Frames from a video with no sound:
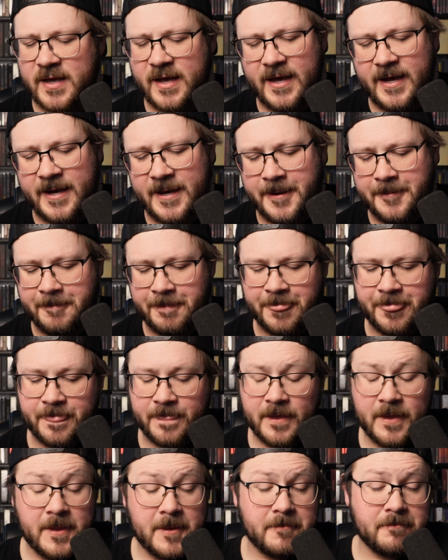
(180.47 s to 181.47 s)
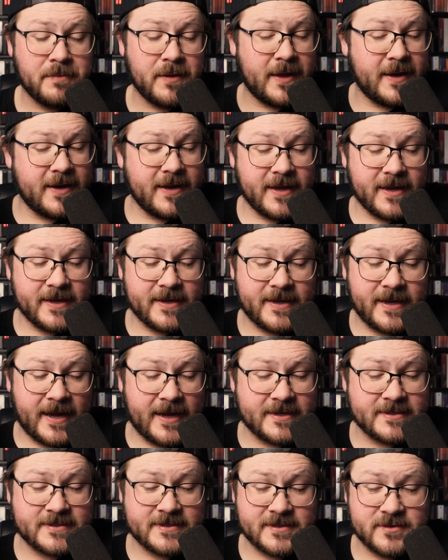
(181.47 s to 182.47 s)
But
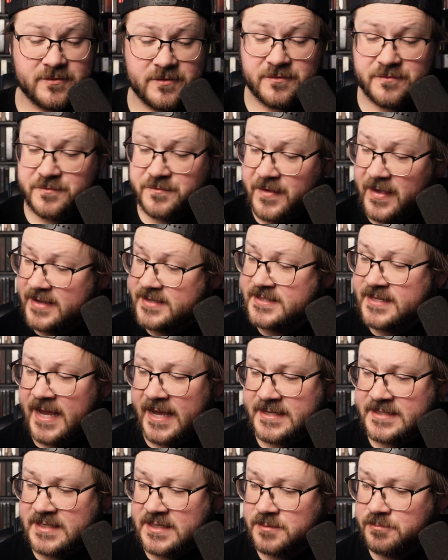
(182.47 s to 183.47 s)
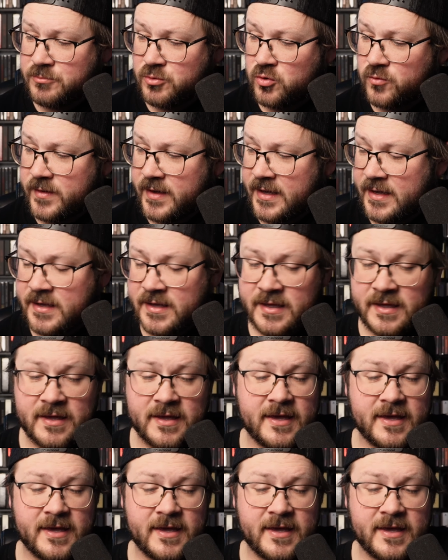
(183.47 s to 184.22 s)
guys, fantastic movie.